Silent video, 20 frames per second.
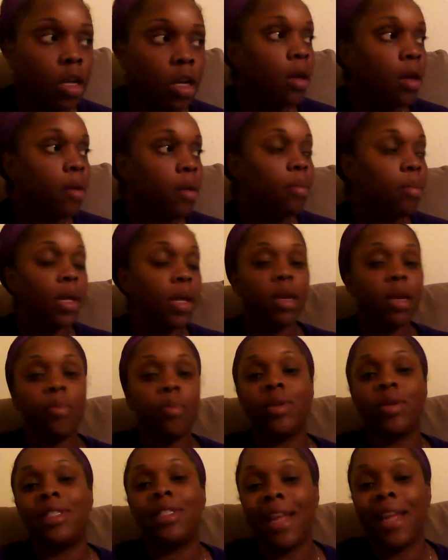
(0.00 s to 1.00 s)
being a
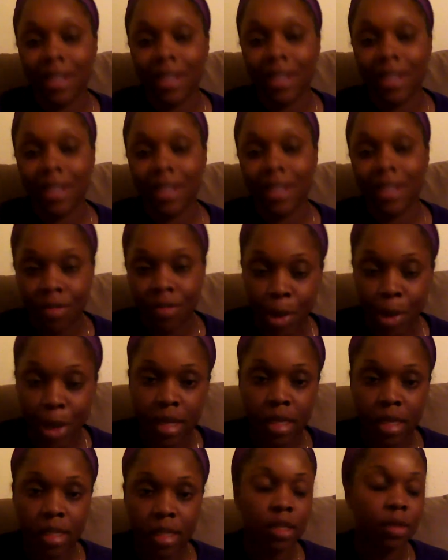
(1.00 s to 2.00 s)
protective
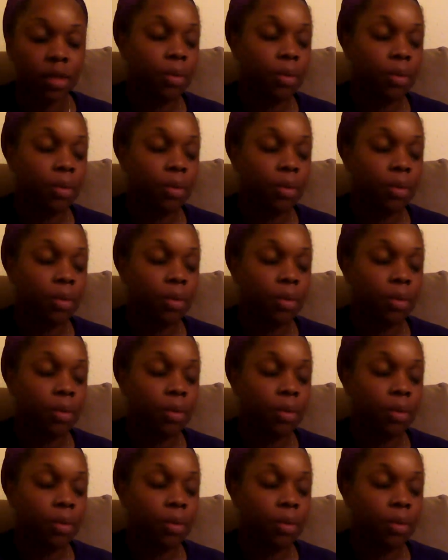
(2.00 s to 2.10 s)
mechanism.